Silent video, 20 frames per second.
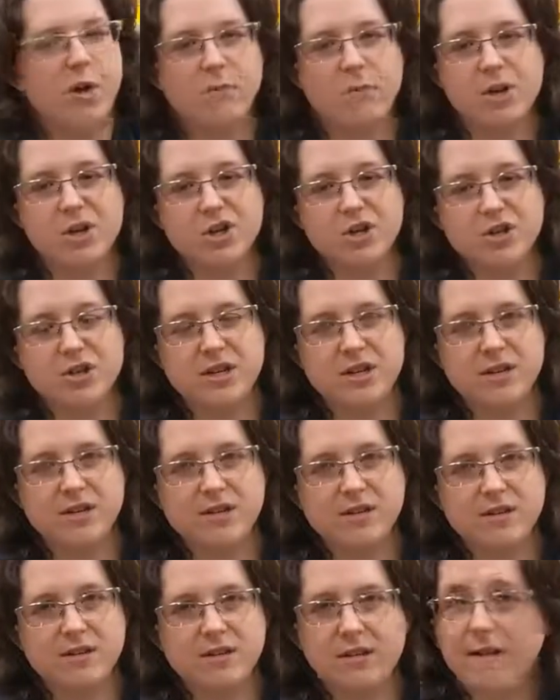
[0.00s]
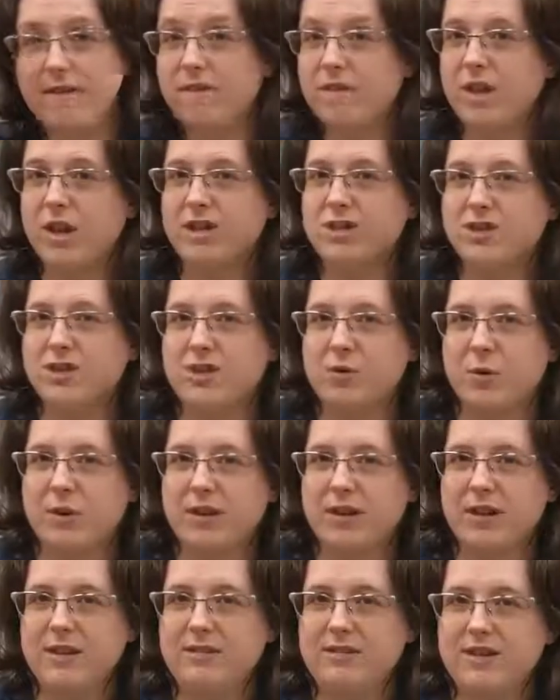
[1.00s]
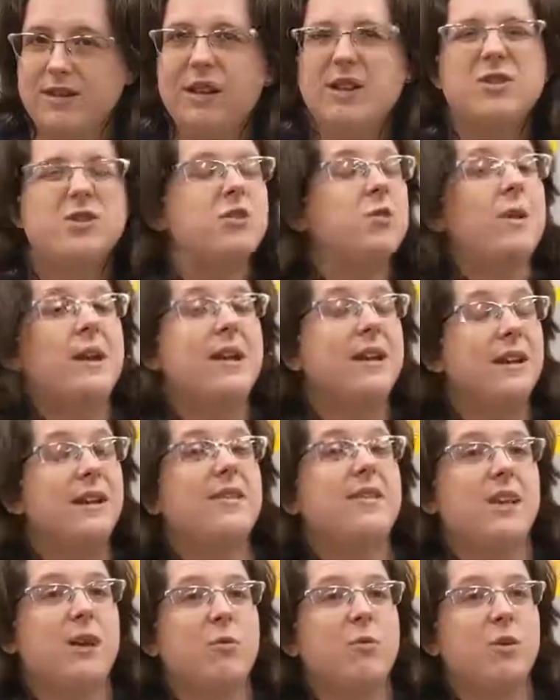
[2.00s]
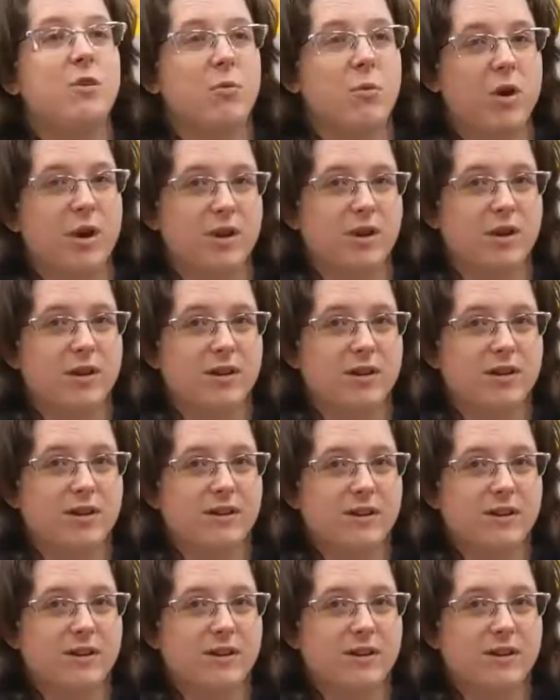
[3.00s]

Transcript: brush your teeth, flush the toilet, do anything with water.